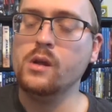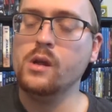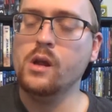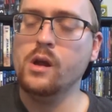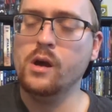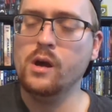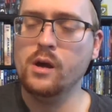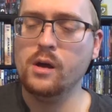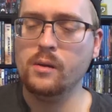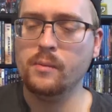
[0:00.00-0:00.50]

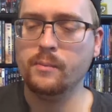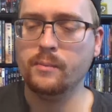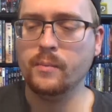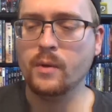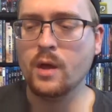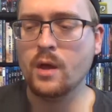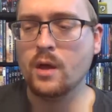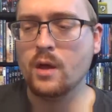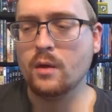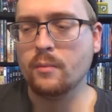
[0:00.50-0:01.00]
Um,
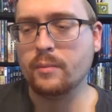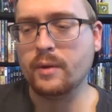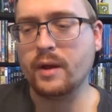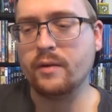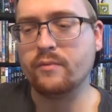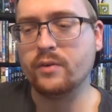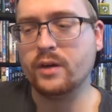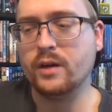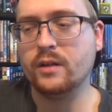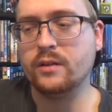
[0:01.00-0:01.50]
but
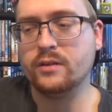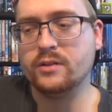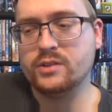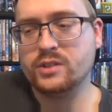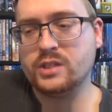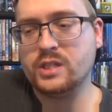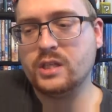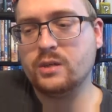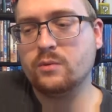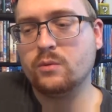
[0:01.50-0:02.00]
every other
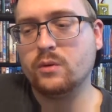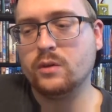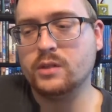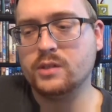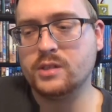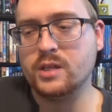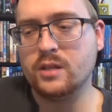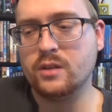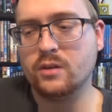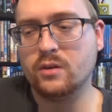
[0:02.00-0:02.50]
sequel
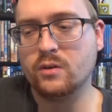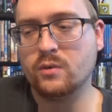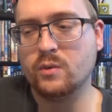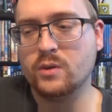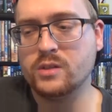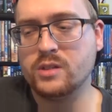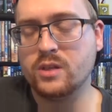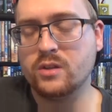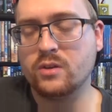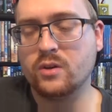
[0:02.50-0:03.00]
is either
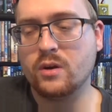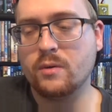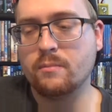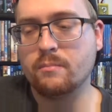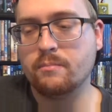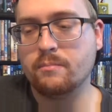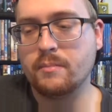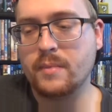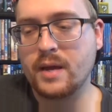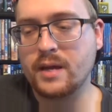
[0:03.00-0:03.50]
was either a
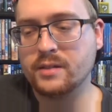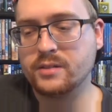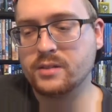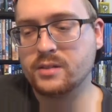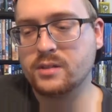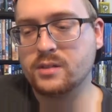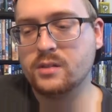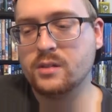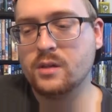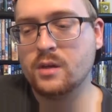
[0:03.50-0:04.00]

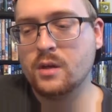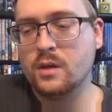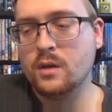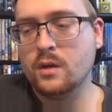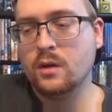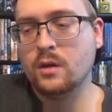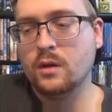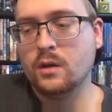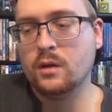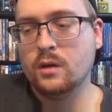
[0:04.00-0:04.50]
mess
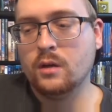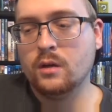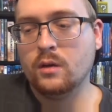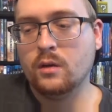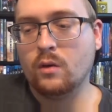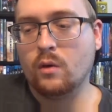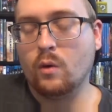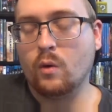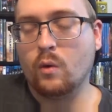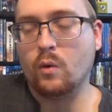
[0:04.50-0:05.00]

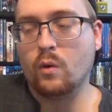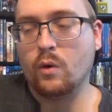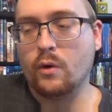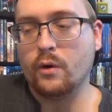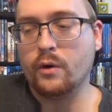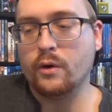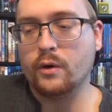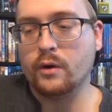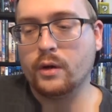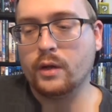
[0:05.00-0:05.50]

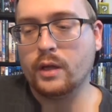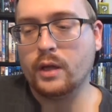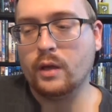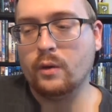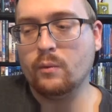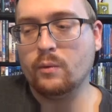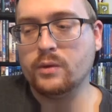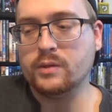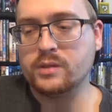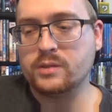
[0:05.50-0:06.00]
or
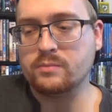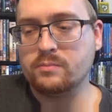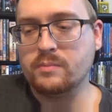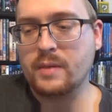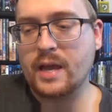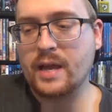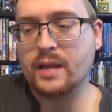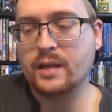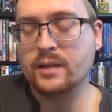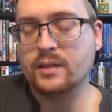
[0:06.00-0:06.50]
it was
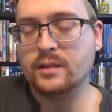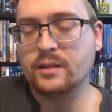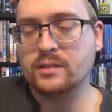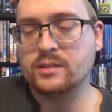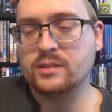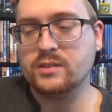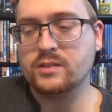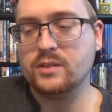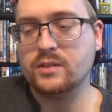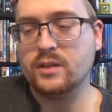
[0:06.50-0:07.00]
made in the
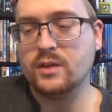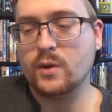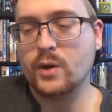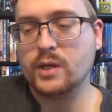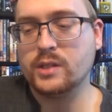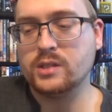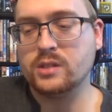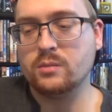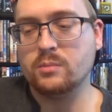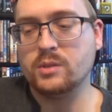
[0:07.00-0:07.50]
studio
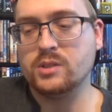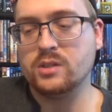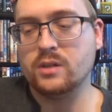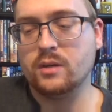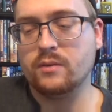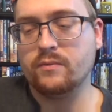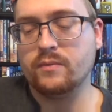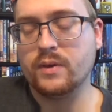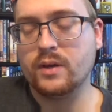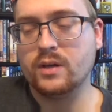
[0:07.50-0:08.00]
had so much
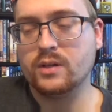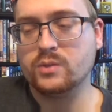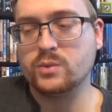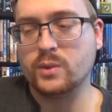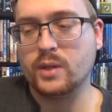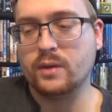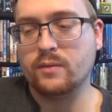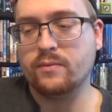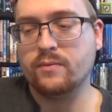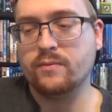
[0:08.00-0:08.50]
interference where
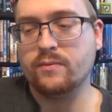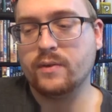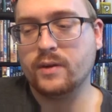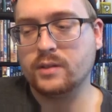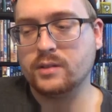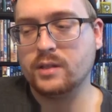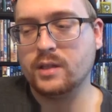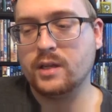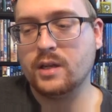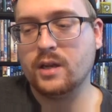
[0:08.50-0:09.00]
they
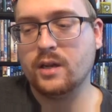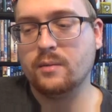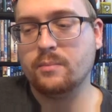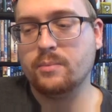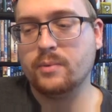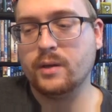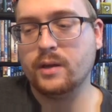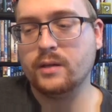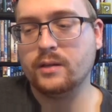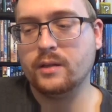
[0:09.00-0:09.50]
fucked it
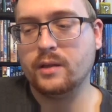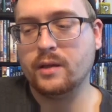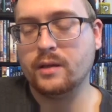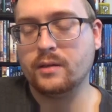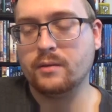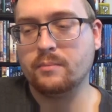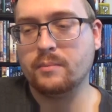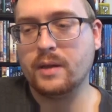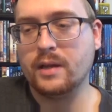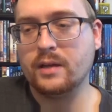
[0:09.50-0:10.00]
up and
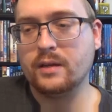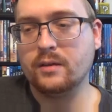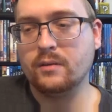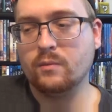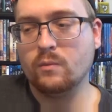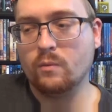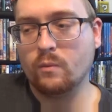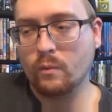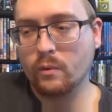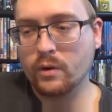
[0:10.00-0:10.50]
like made
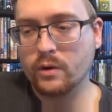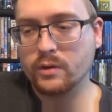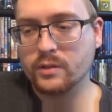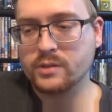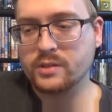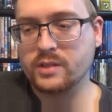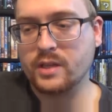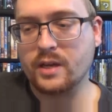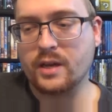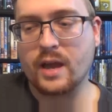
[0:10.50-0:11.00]
it
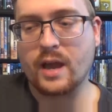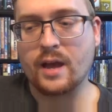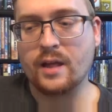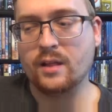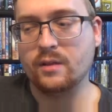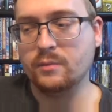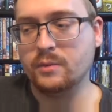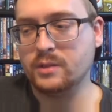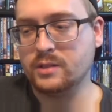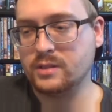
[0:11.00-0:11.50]
worse like
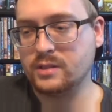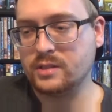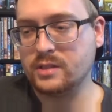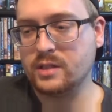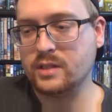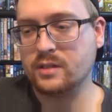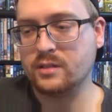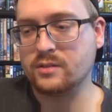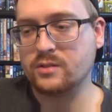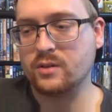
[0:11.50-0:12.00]
halloween
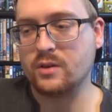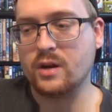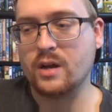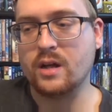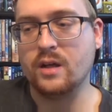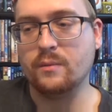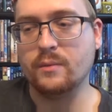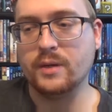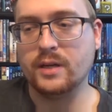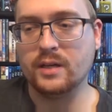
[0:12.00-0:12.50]
6 or
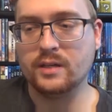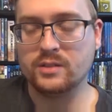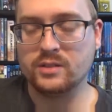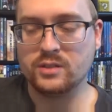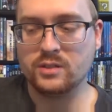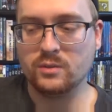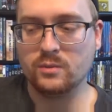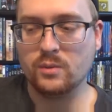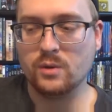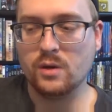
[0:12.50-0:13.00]
halloween
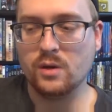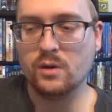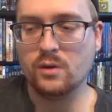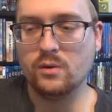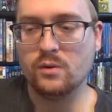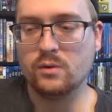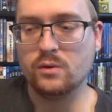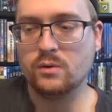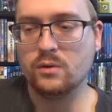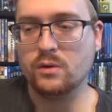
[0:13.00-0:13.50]
h2o